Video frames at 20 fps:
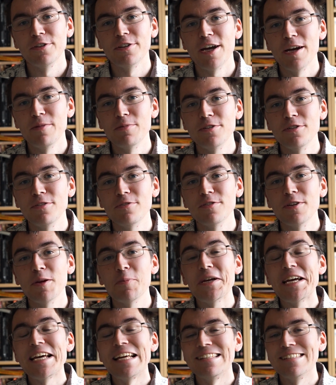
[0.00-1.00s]
types of them,
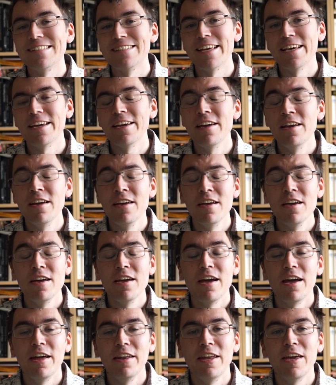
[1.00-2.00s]
and they
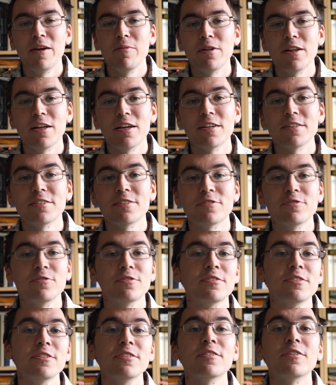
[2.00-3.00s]
enable us to
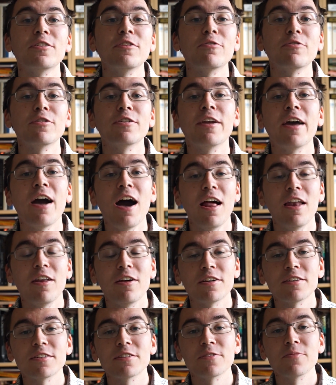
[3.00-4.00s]
see the different
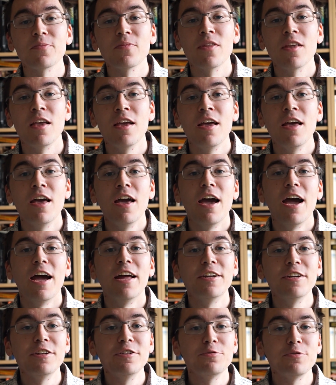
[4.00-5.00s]
colors.
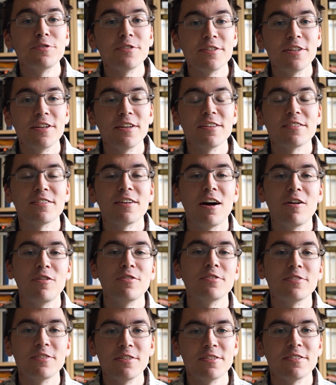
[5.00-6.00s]
And interesting is
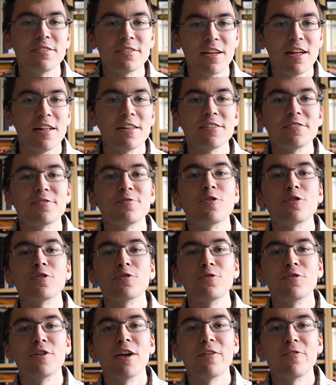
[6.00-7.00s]
how these cells work
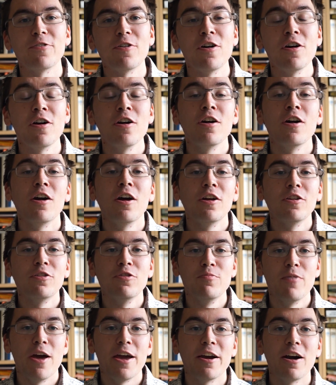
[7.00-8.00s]
together to
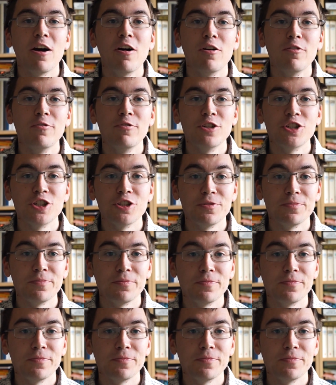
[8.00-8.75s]
make our vision.